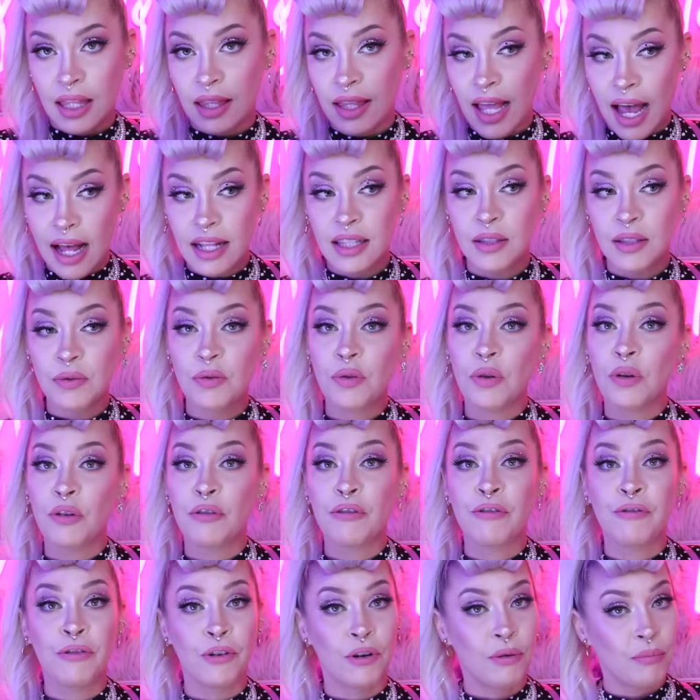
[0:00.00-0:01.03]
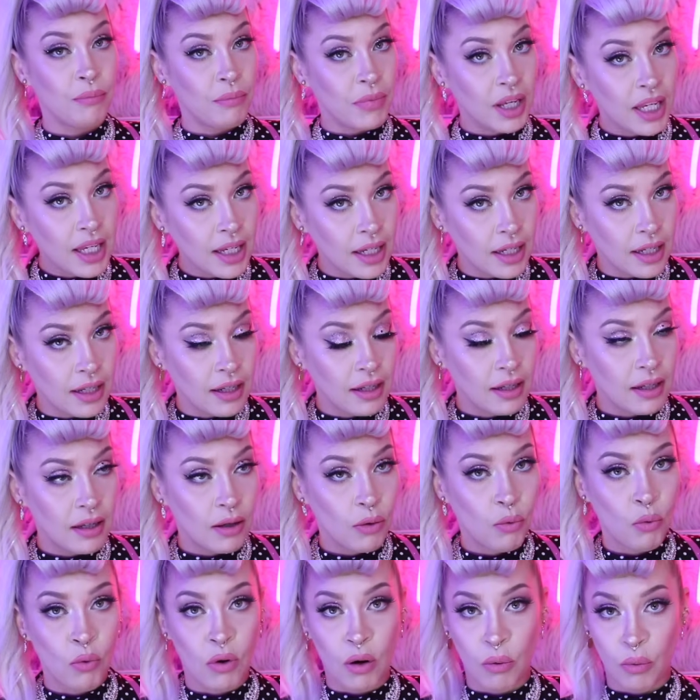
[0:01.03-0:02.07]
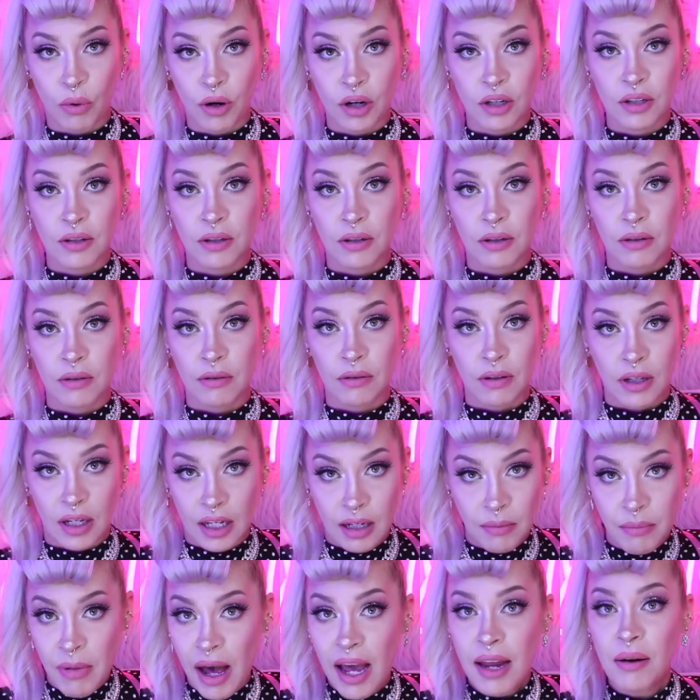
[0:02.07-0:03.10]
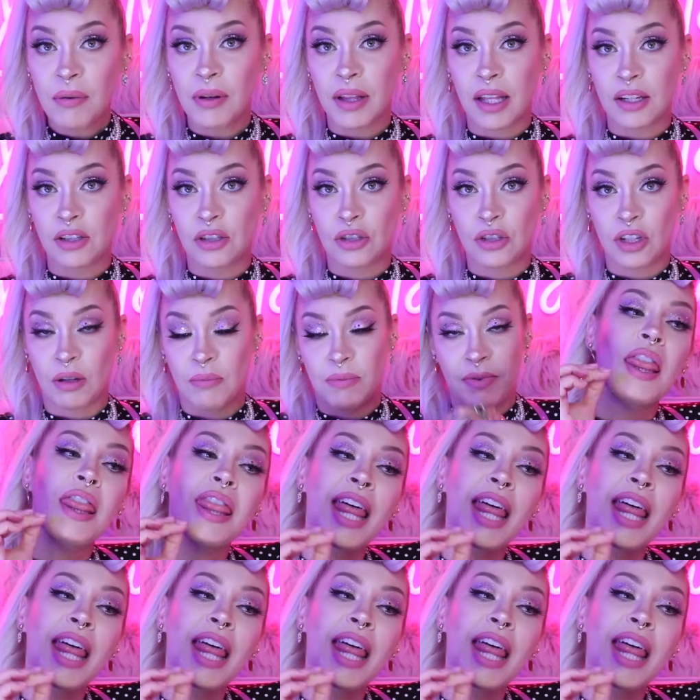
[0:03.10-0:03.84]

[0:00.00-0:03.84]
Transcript: That's, for me, what worked in my relationship.